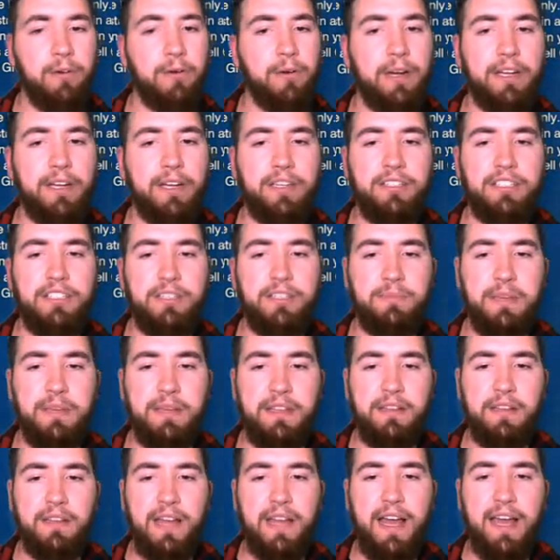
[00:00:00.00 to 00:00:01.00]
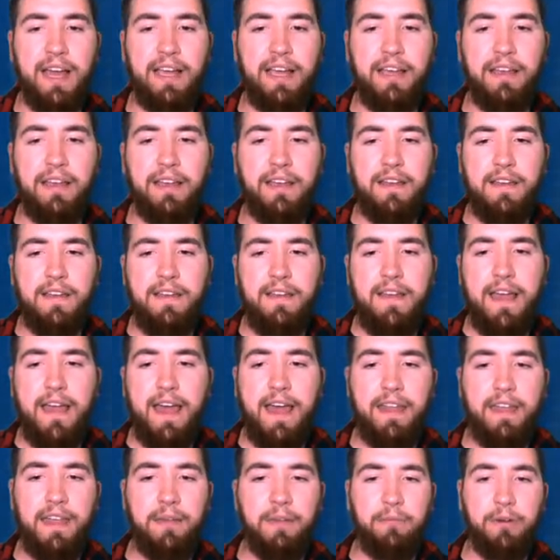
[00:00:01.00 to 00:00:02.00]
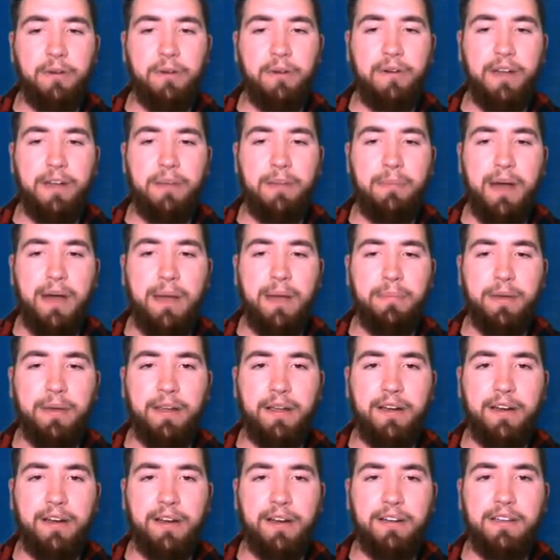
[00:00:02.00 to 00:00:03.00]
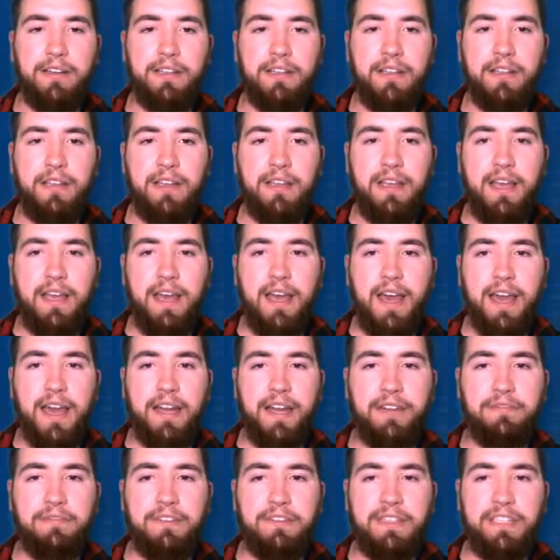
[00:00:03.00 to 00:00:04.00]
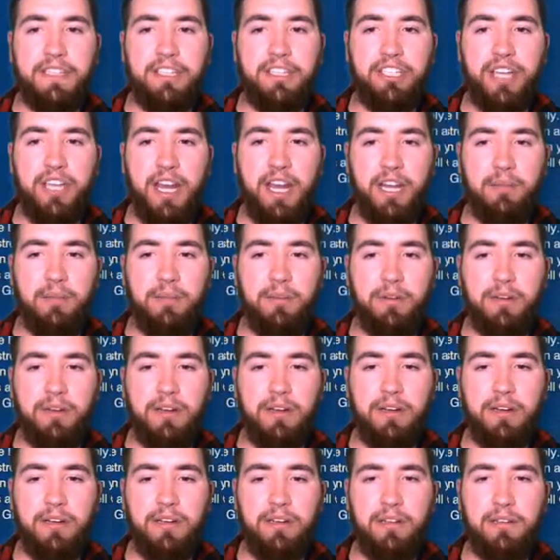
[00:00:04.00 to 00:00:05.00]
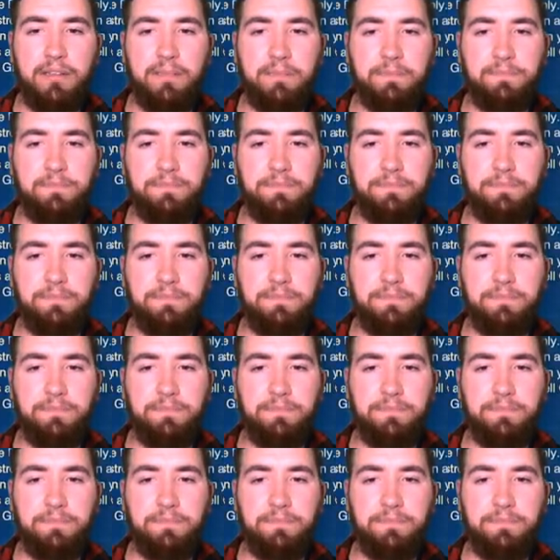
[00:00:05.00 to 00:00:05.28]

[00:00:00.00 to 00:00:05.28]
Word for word: or it could just be the lag. And then we're going to pop a card, and if it's a chainable card,